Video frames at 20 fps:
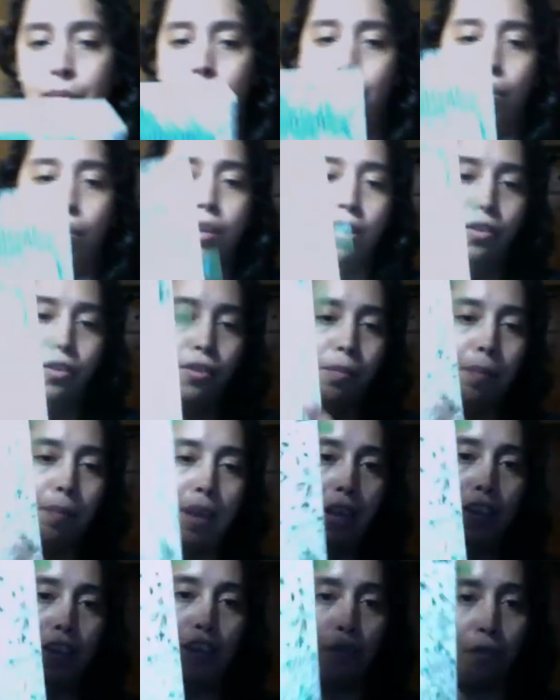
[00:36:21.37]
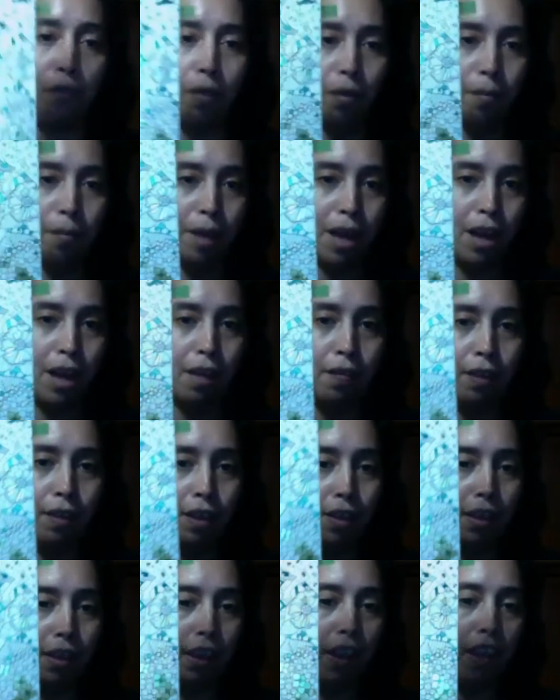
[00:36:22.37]
book is a page from Ivy
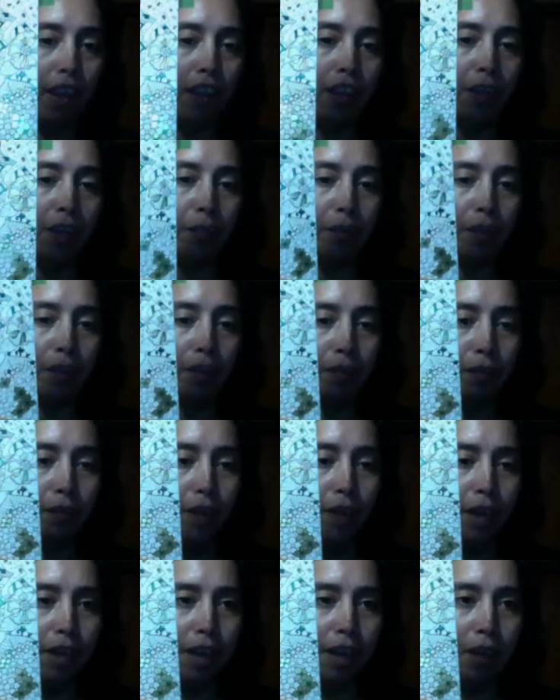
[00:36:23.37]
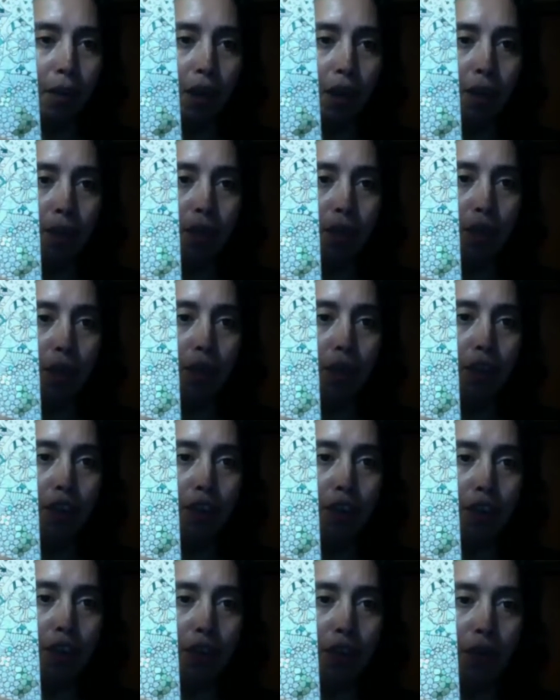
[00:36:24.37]
and the Inky Butterfly. Now, I'm doing this
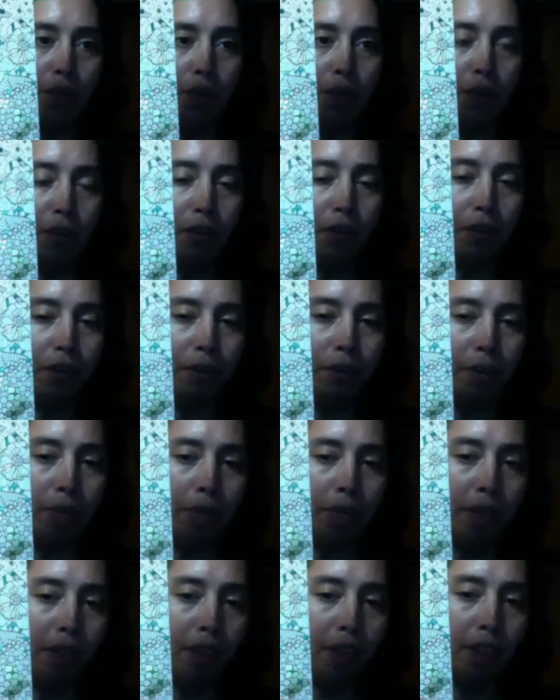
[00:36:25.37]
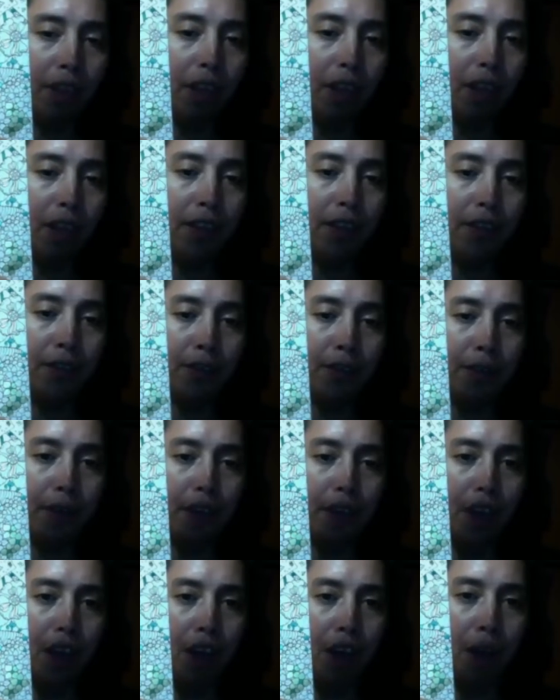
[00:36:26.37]
in order, guys.
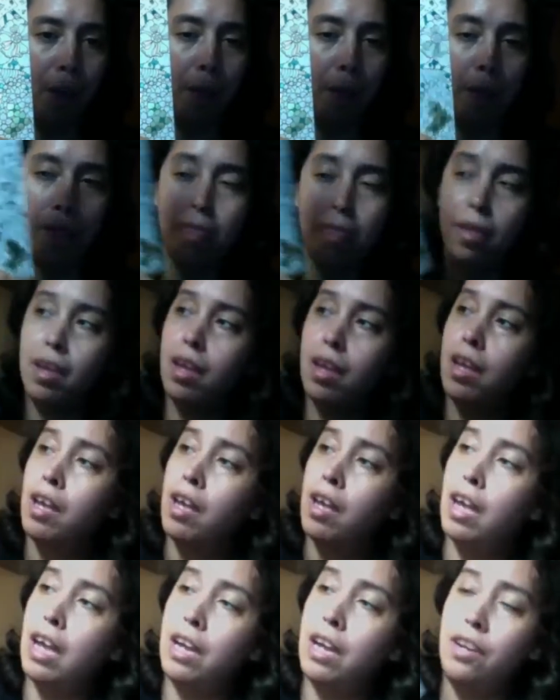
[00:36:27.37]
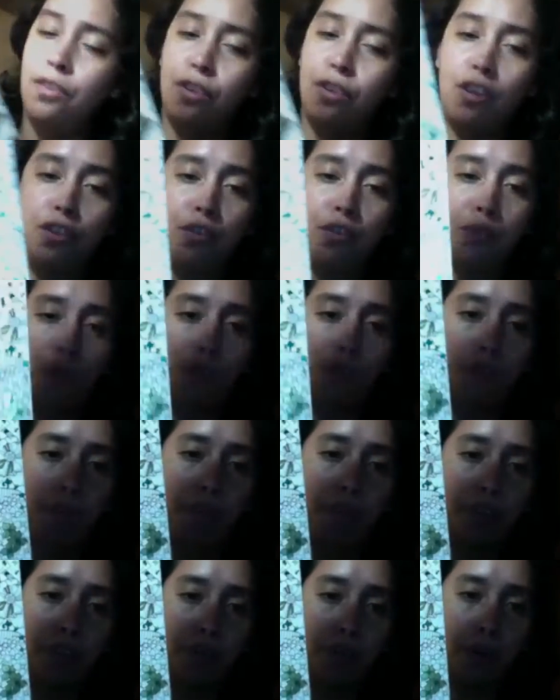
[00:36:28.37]
It is a storybook,
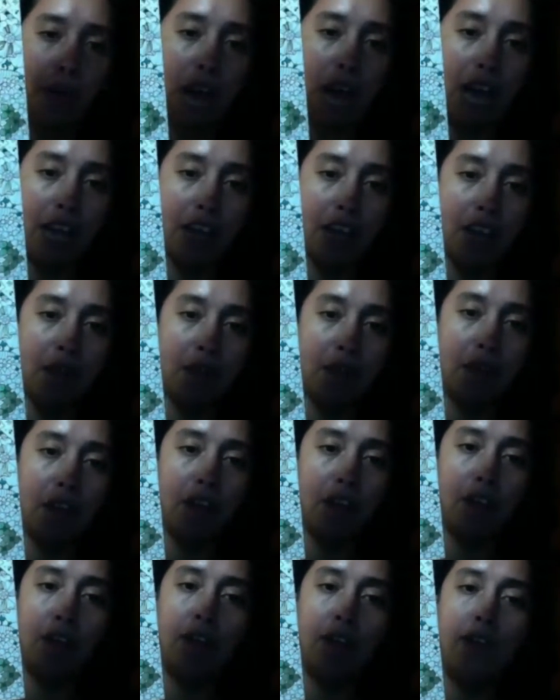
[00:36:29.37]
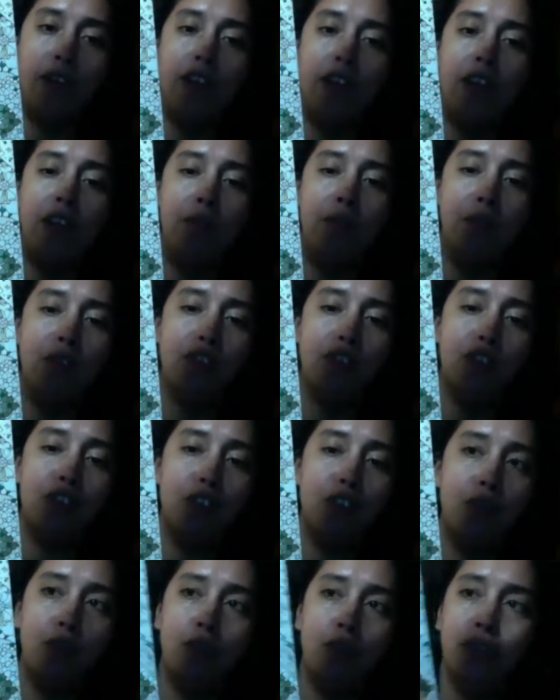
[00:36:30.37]
so I am coloring the images in
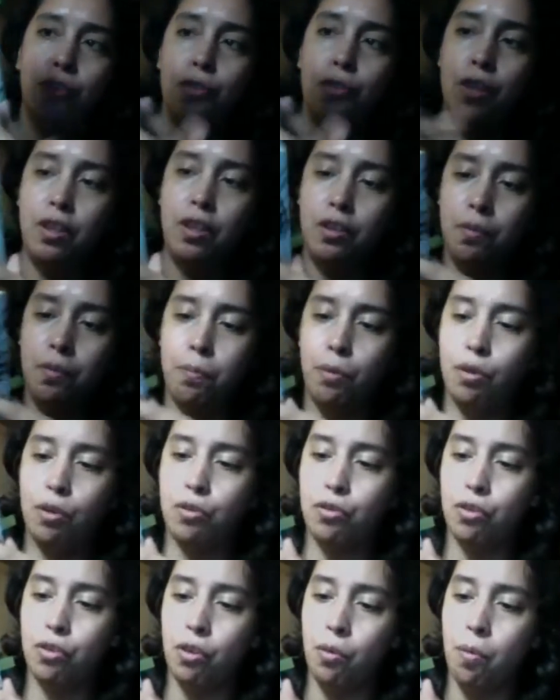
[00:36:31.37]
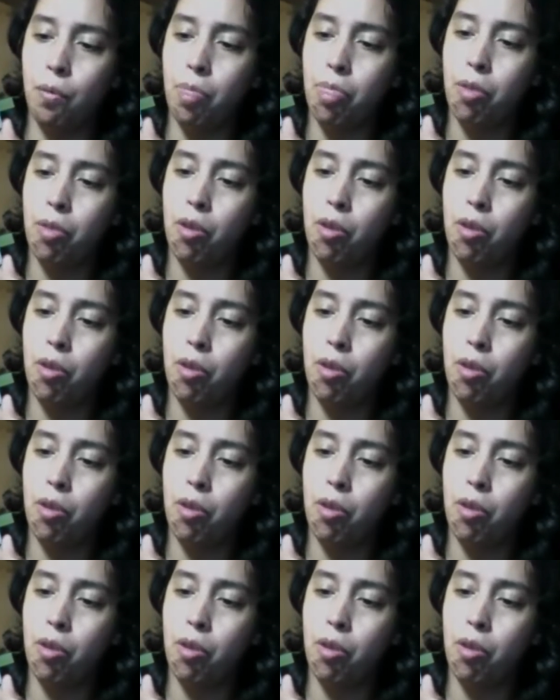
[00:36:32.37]
order in this book. So